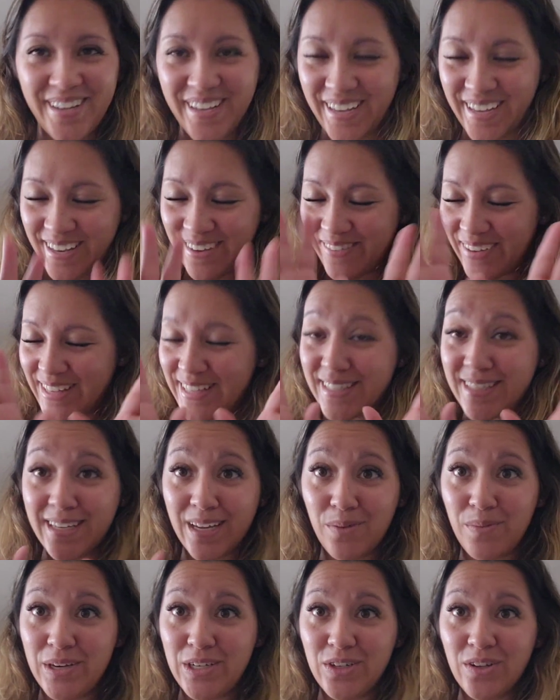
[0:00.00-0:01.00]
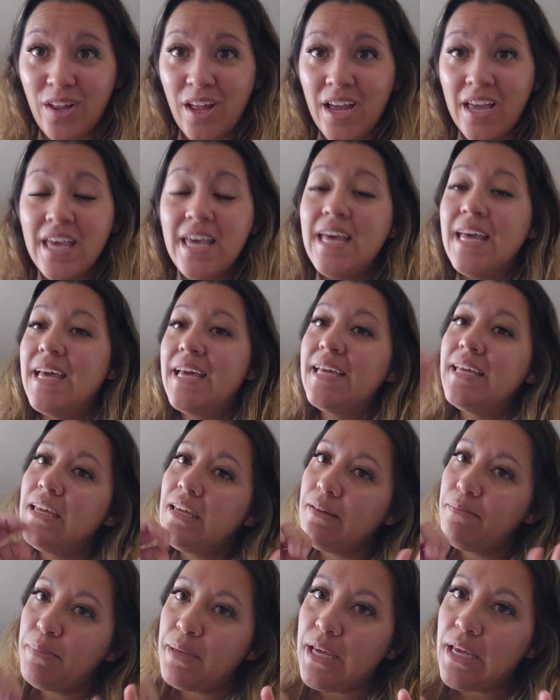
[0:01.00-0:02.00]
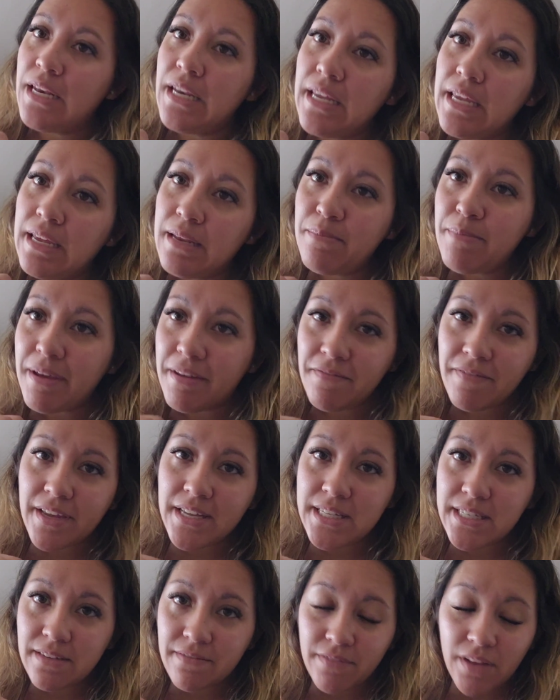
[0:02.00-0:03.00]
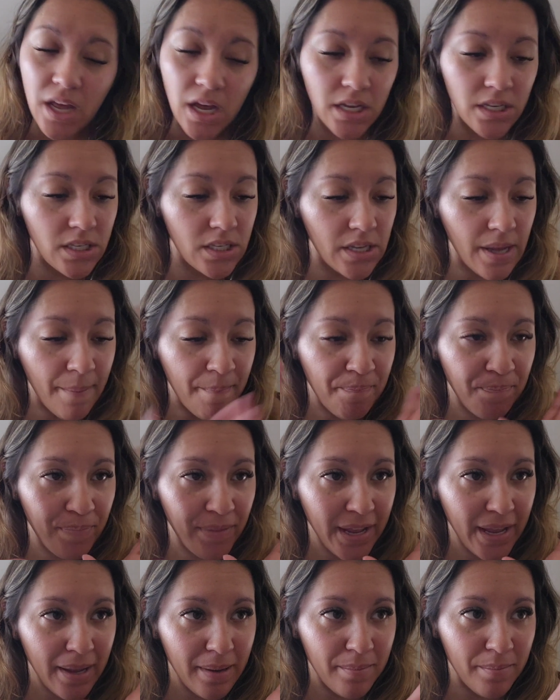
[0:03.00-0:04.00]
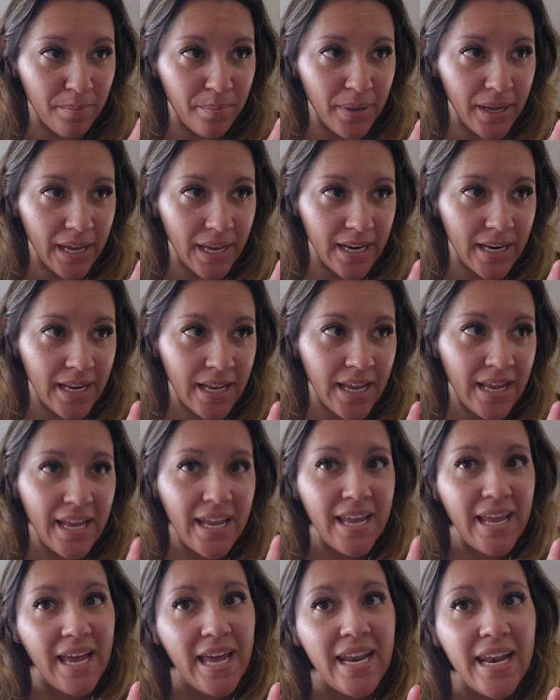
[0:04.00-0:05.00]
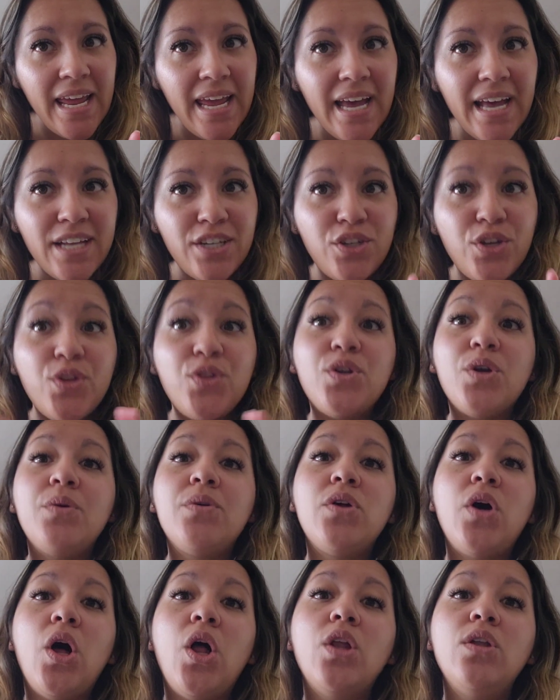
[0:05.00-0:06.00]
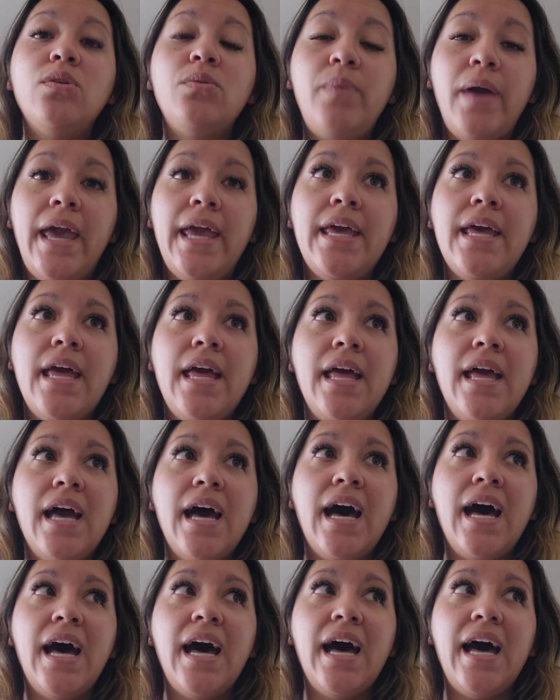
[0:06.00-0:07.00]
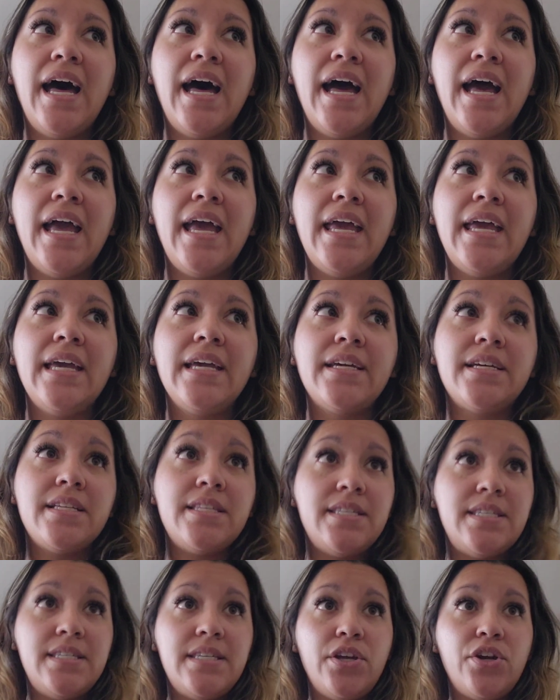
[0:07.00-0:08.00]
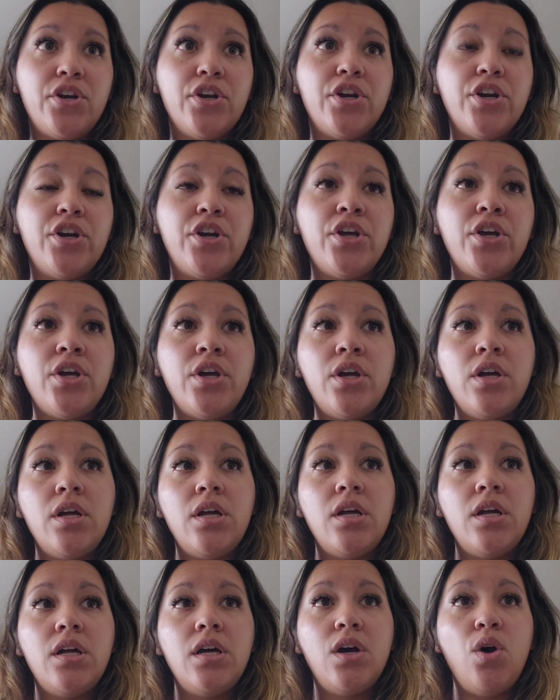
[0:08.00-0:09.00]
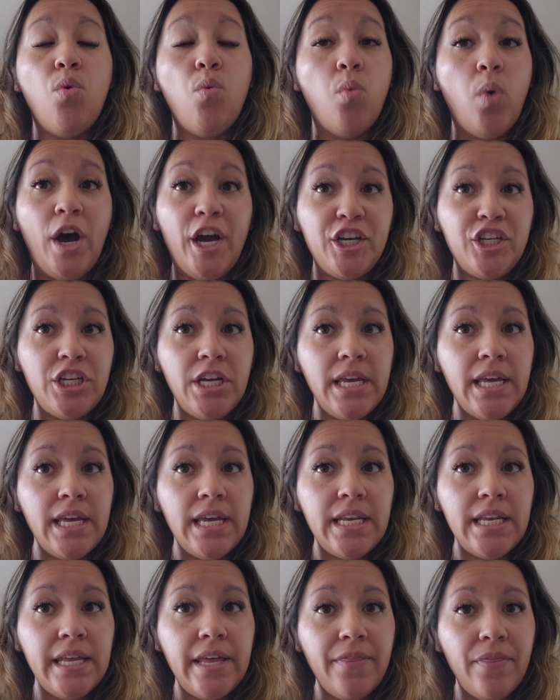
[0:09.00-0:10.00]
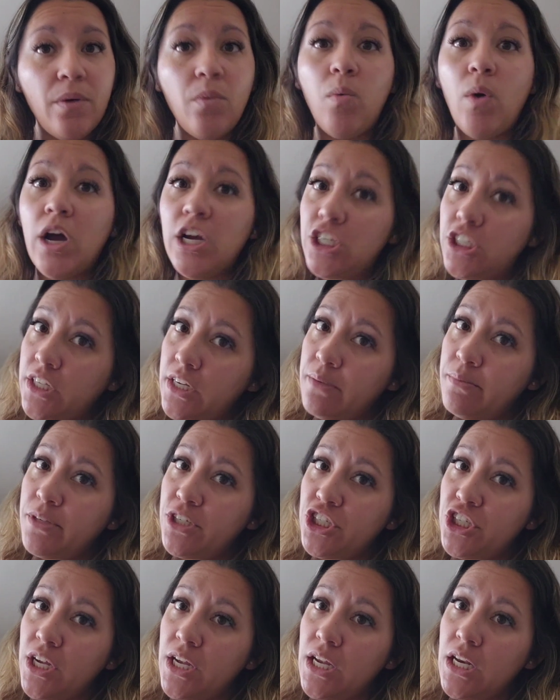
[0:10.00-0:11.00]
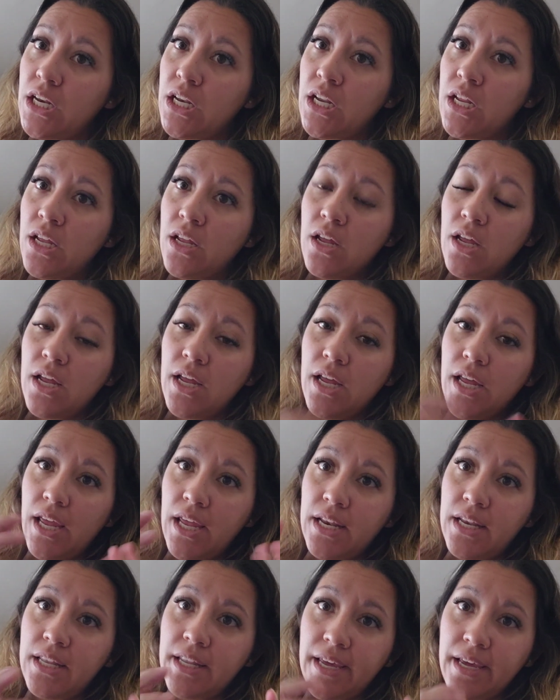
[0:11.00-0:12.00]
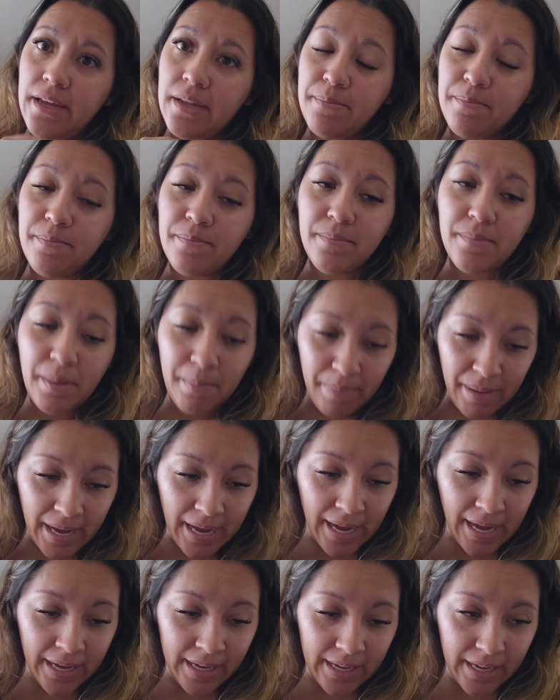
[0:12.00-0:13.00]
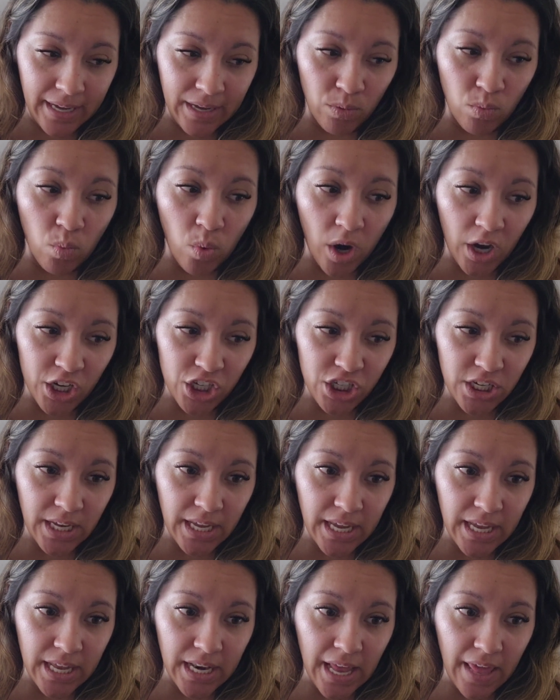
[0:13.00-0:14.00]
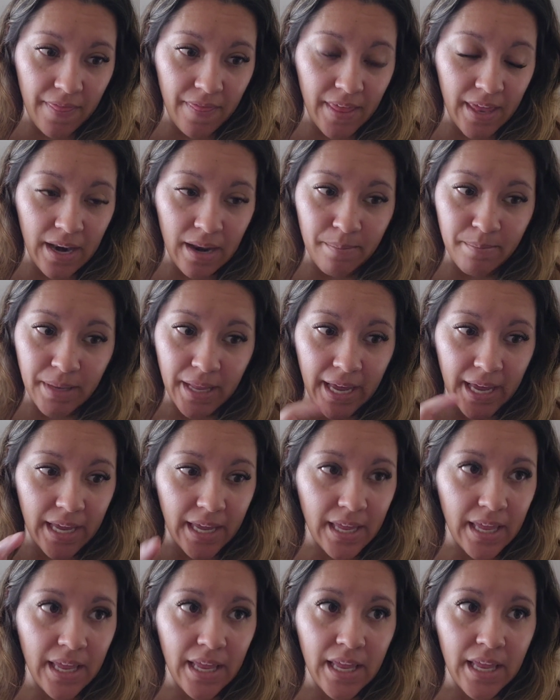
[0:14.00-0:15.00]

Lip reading: anyway, this is like way too long. He peed in my fancy floss bin and I had to throw it all away. I considered washing it in the washing machine in like a bag and washing it. And then I'm like,